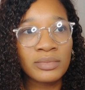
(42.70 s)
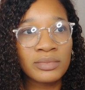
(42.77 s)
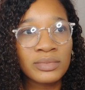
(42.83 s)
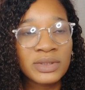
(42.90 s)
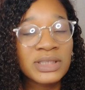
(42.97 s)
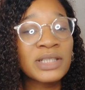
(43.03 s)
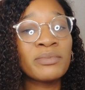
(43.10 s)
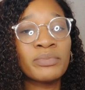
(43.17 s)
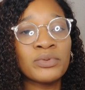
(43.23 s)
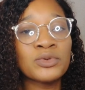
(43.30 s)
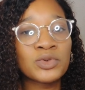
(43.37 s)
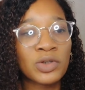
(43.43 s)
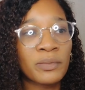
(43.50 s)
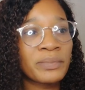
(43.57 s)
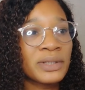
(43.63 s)

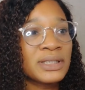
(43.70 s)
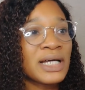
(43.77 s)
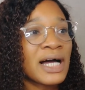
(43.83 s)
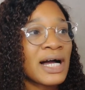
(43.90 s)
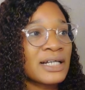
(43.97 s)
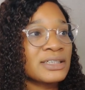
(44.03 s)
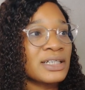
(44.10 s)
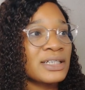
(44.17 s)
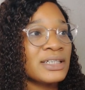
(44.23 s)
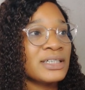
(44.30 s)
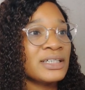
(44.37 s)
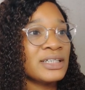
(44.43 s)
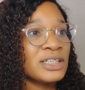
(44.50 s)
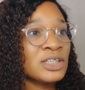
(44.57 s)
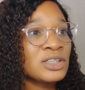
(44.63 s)
simple topic that
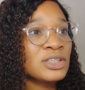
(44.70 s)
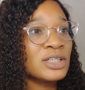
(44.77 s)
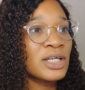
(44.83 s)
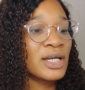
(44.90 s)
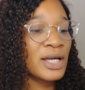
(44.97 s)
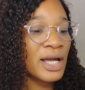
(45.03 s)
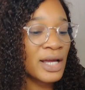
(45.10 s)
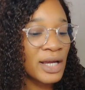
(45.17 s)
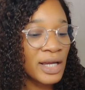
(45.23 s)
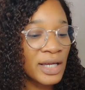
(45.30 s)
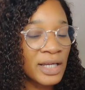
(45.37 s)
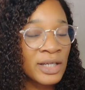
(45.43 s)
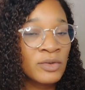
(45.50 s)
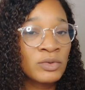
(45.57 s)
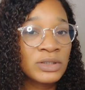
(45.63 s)
actually it
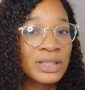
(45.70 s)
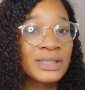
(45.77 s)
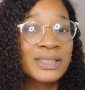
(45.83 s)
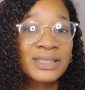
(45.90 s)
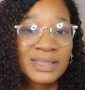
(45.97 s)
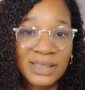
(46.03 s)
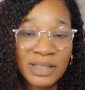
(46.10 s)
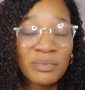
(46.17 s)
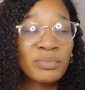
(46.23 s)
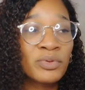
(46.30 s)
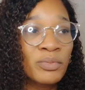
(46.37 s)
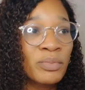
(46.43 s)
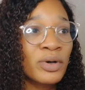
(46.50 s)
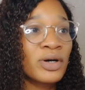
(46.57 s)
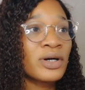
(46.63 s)
is
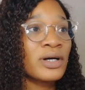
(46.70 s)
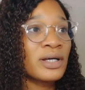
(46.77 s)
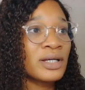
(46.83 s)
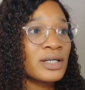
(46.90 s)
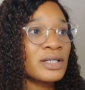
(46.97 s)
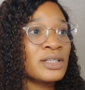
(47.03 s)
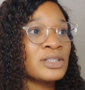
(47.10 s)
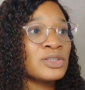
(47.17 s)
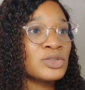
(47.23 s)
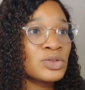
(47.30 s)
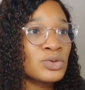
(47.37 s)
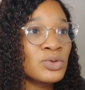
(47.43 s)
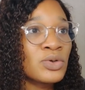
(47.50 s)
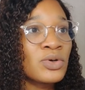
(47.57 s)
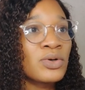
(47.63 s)
simple, but it
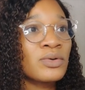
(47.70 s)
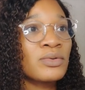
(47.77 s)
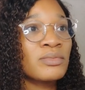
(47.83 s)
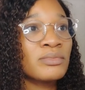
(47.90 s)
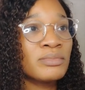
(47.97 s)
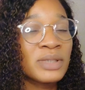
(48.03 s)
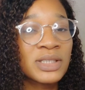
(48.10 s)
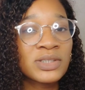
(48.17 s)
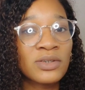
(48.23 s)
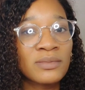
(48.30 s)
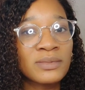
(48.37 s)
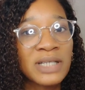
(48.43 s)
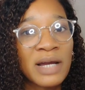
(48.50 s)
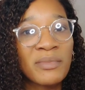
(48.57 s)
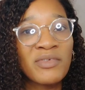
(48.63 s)
took me
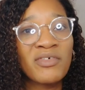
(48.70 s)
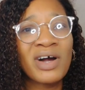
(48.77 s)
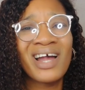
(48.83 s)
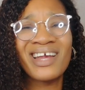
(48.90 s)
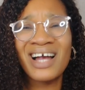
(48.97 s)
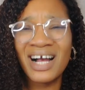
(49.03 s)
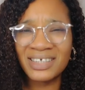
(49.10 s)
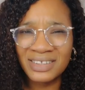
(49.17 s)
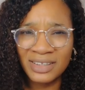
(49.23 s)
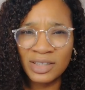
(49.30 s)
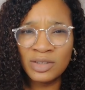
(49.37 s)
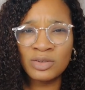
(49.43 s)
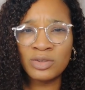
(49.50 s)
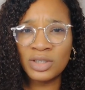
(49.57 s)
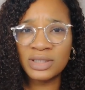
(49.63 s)
some time before I
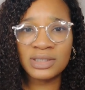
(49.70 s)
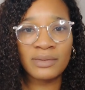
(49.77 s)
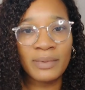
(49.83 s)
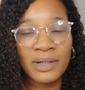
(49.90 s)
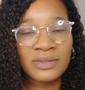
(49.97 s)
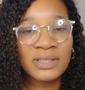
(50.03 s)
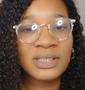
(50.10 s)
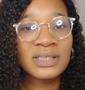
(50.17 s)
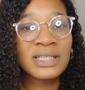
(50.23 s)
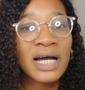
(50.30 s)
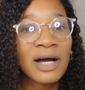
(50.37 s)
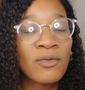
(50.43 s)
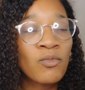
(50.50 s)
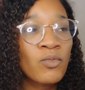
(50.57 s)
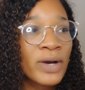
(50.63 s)
actually learned about it,
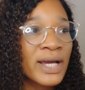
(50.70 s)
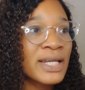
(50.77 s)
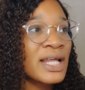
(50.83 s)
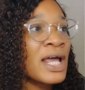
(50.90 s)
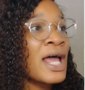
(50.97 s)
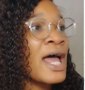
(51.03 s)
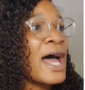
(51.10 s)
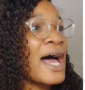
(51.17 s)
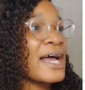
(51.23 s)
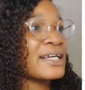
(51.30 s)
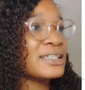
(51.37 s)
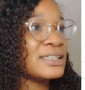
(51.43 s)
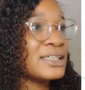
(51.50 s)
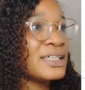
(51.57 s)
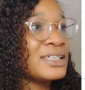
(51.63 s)
and when
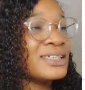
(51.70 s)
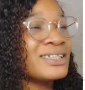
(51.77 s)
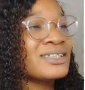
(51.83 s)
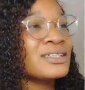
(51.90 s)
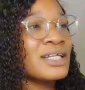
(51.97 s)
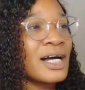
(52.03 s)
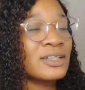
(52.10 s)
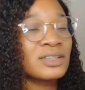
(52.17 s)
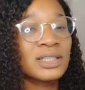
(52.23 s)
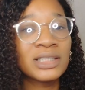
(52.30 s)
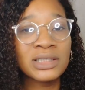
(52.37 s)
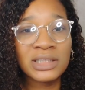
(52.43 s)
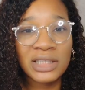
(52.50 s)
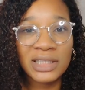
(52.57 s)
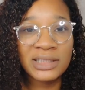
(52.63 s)
I did, it
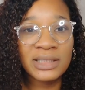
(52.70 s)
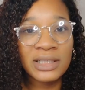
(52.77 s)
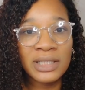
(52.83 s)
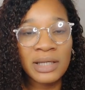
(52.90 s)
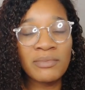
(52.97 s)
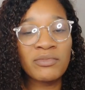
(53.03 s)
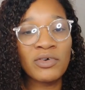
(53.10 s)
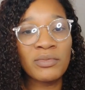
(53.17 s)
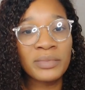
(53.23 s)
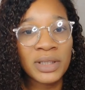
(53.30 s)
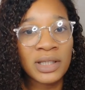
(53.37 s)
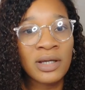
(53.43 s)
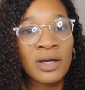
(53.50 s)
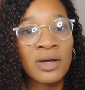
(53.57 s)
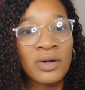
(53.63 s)
actually changed the game for
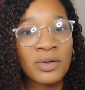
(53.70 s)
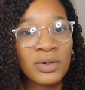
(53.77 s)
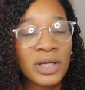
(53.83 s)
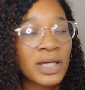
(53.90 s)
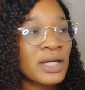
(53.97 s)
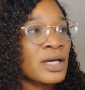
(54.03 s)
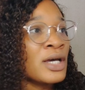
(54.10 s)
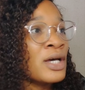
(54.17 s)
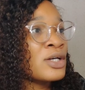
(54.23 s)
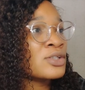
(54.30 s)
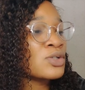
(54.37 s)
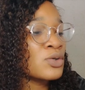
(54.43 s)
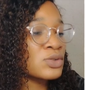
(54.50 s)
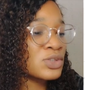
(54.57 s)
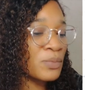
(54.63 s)
me. Okay,
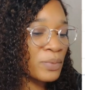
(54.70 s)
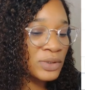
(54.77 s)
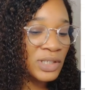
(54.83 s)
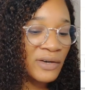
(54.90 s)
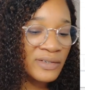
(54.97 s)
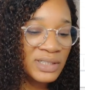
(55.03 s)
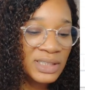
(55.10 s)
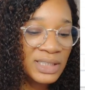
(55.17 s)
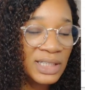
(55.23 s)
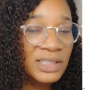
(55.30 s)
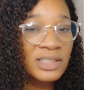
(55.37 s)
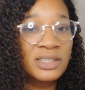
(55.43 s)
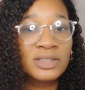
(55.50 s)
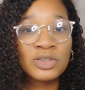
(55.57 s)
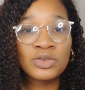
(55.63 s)
so support and
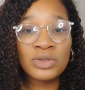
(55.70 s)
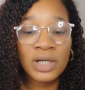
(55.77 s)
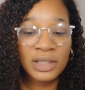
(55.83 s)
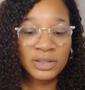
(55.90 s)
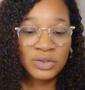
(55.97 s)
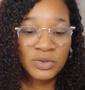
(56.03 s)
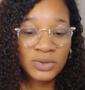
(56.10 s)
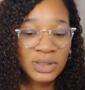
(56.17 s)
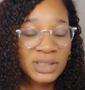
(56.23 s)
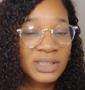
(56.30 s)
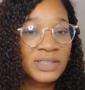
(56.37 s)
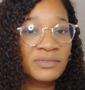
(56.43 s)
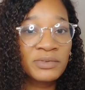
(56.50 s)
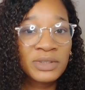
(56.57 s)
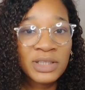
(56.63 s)
resistance, you can use
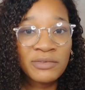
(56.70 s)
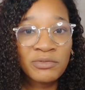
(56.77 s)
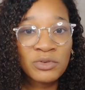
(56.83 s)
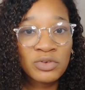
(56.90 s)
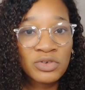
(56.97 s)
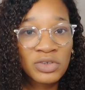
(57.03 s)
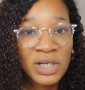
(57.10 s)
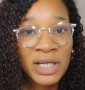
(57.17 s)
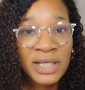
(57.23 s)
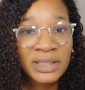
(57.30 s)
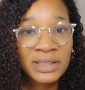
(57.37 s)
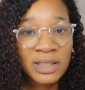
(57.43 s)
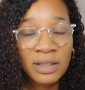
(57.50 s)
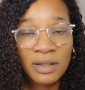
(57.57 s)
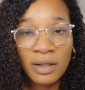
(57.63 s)
it even if you
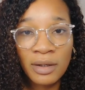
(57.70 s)
trade